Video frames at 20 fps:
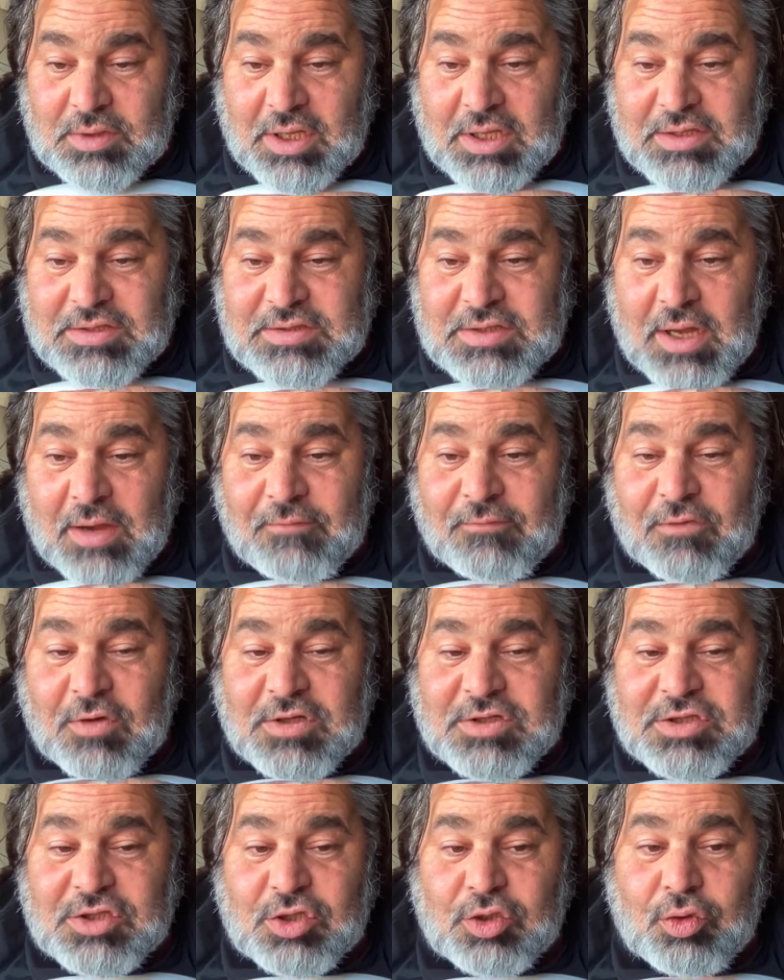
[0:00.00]
It's time for
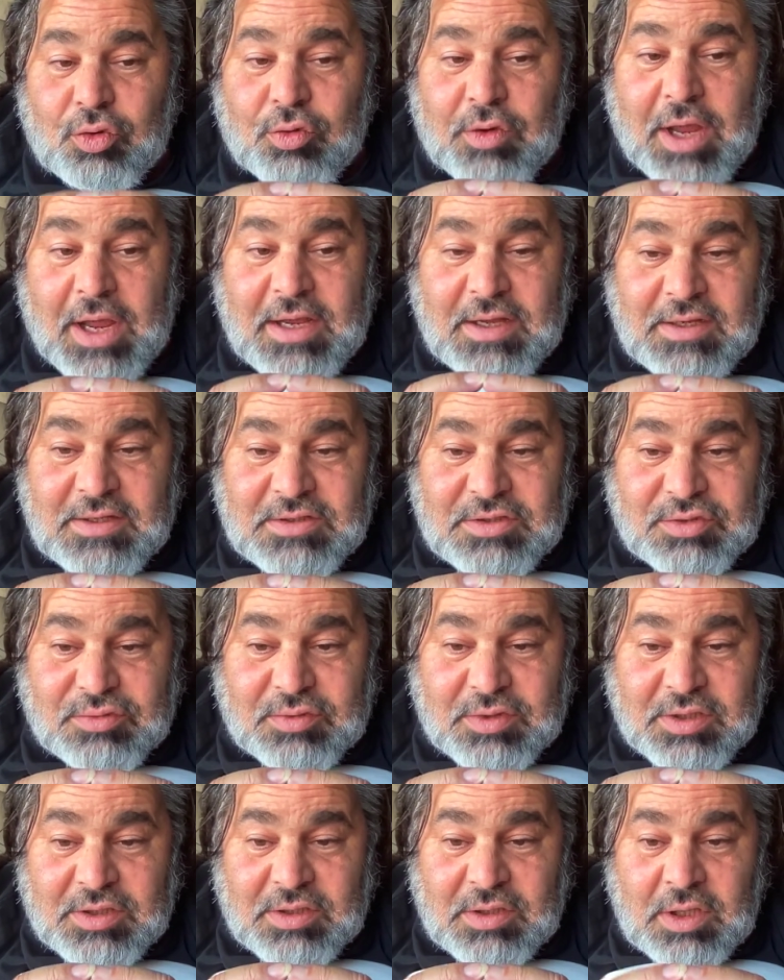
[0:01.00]
us to create
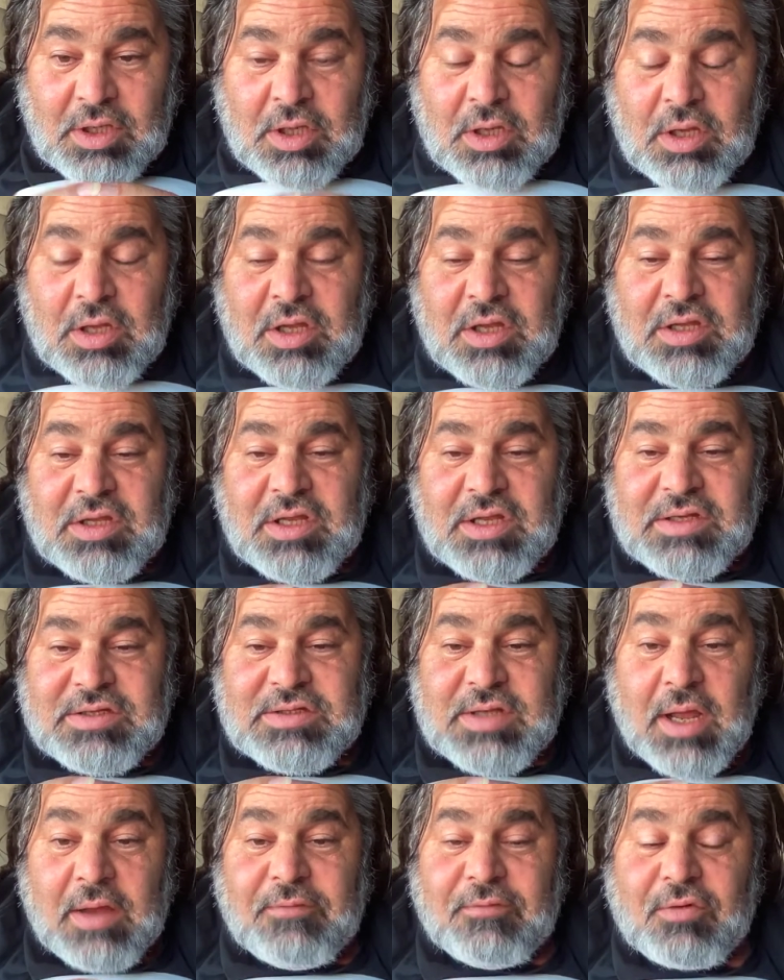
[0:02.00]
history. It's
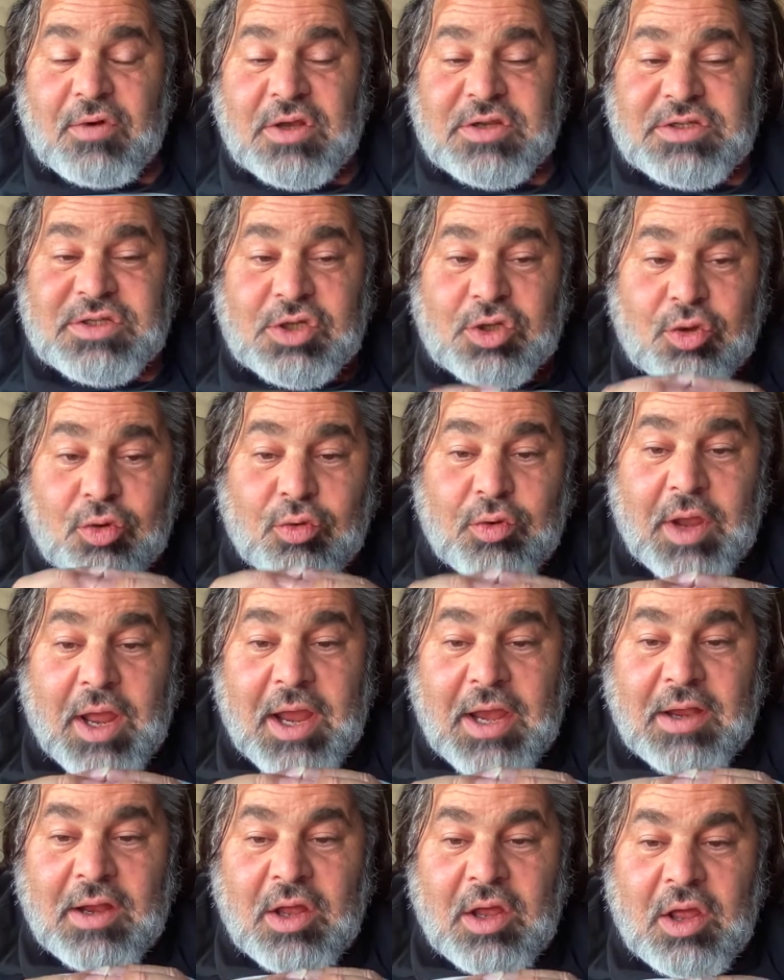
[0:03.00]
time for us to
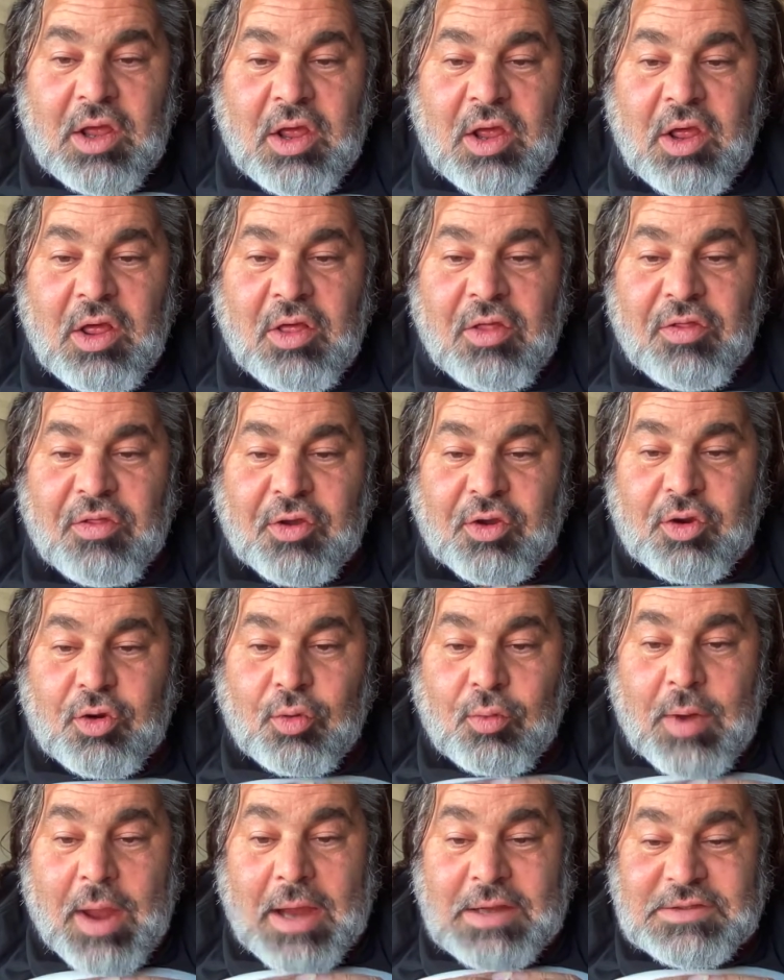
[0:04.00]
create the
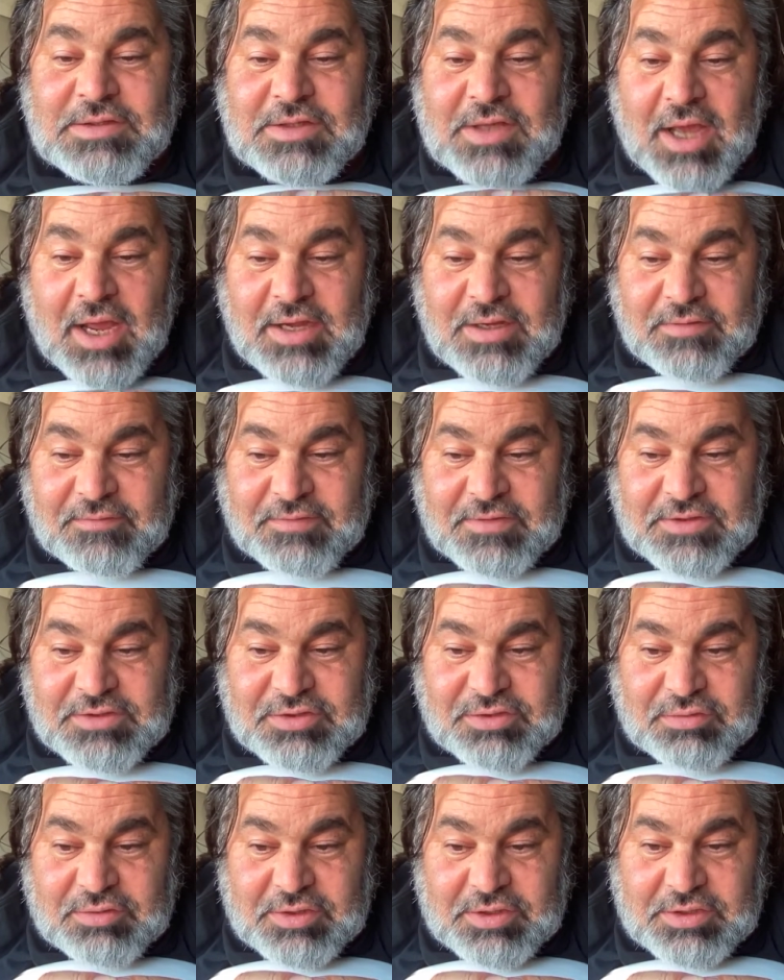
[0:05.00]
correct kind of
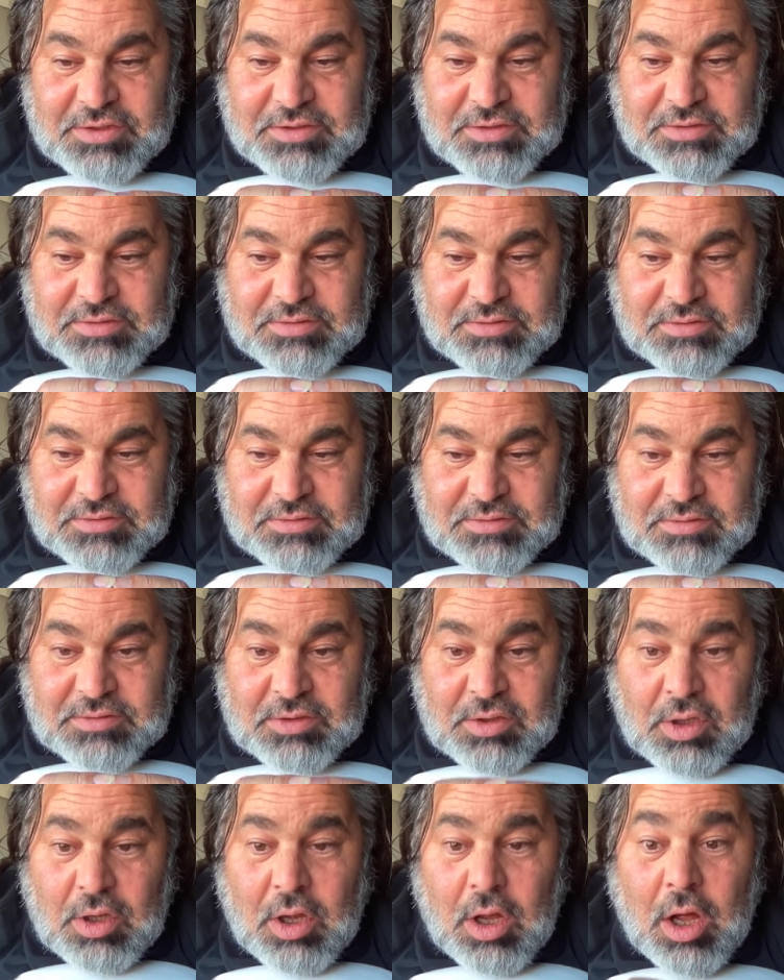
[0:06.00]
history.
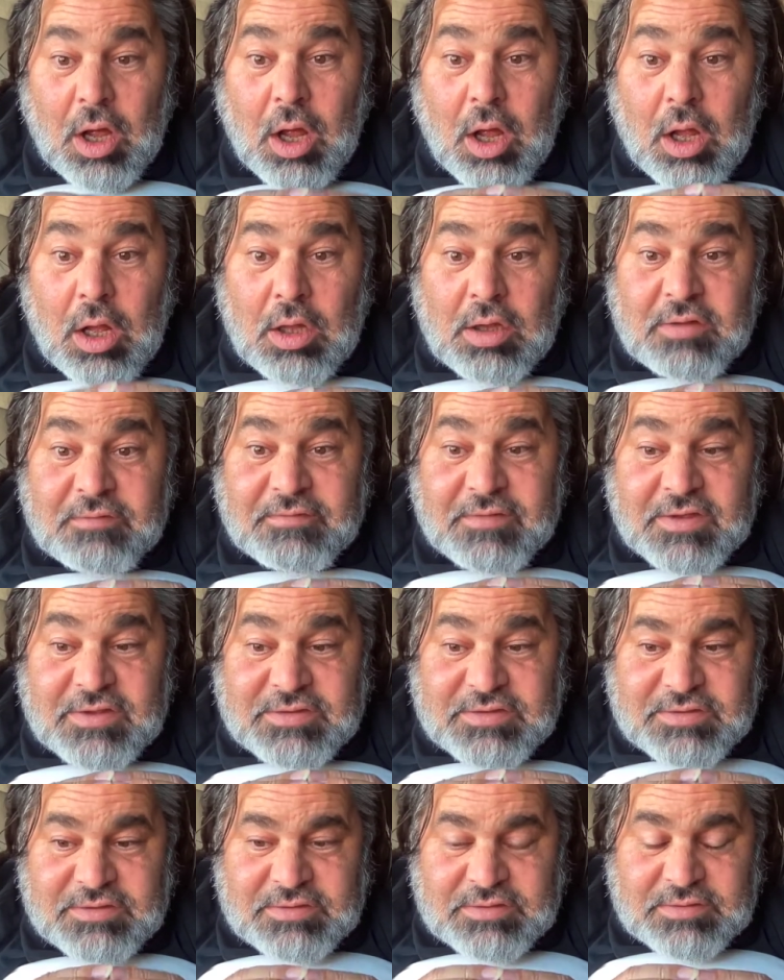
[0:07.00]
all of
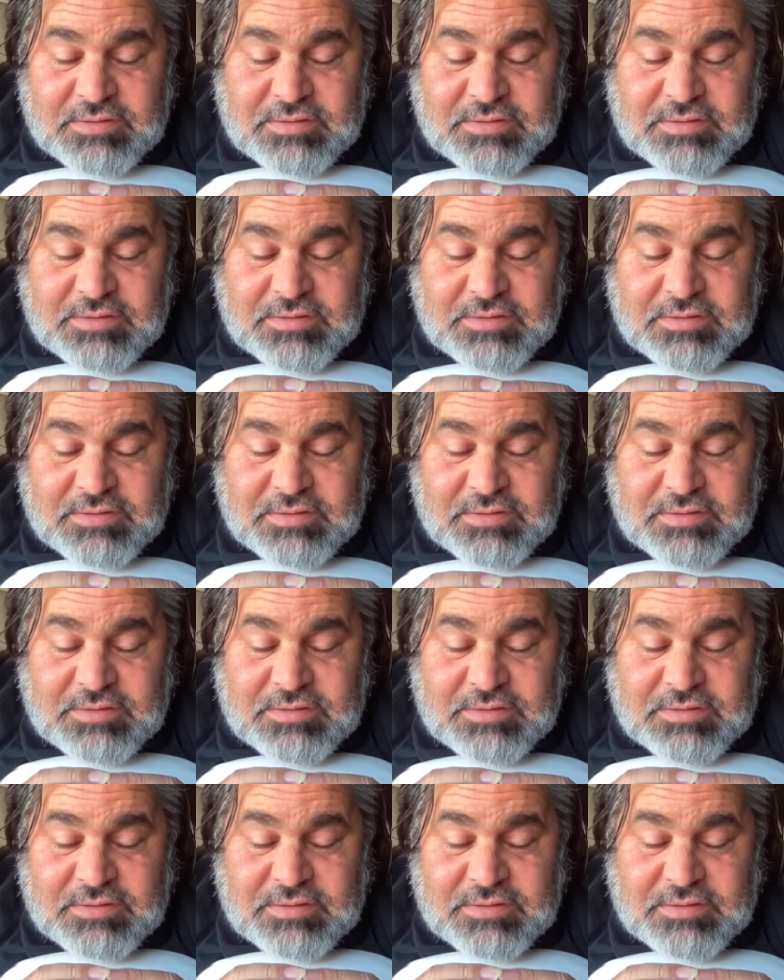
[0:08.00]
us.